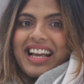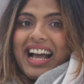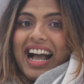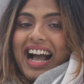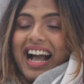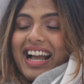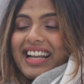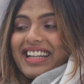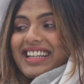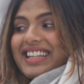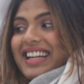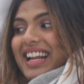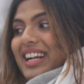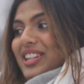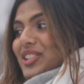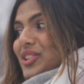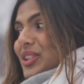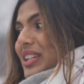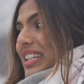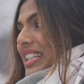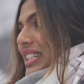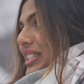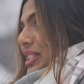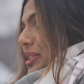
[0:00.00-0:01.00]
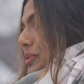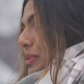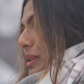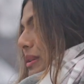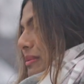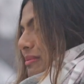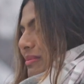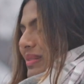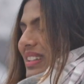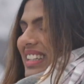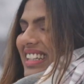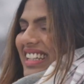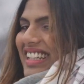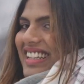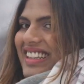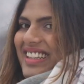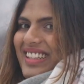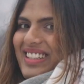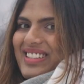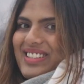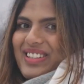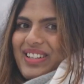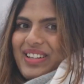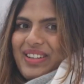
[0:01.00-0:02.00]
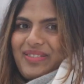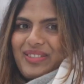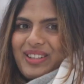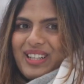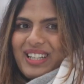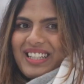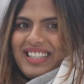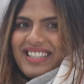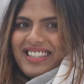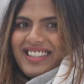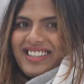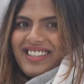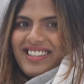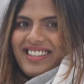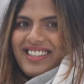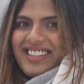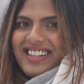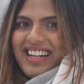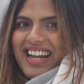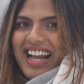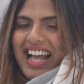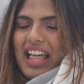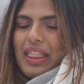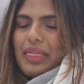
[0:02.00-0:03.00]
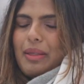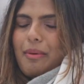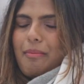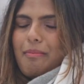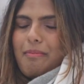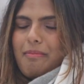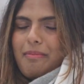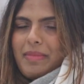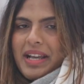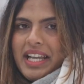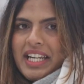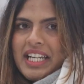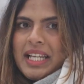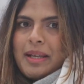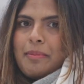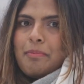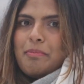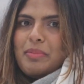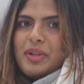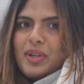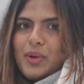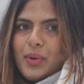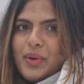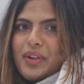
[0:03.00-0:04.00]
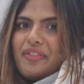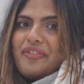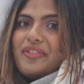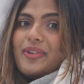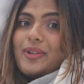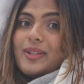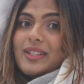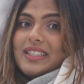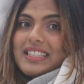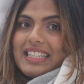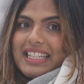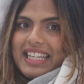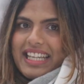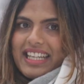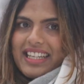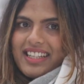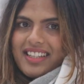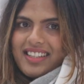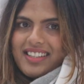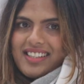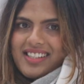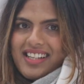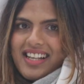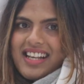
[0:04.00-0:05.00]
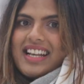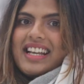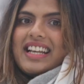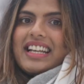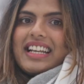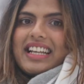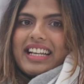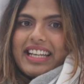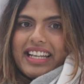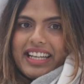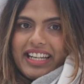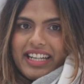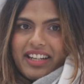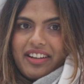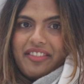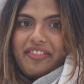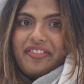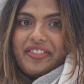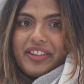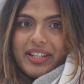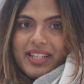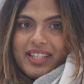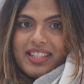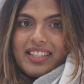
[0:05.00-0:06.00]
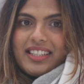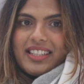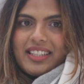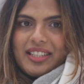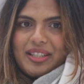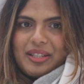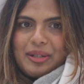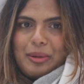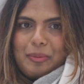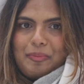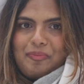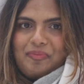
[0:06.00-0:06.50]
I can actually swim in this river here and the many beautiful lakes in Finland.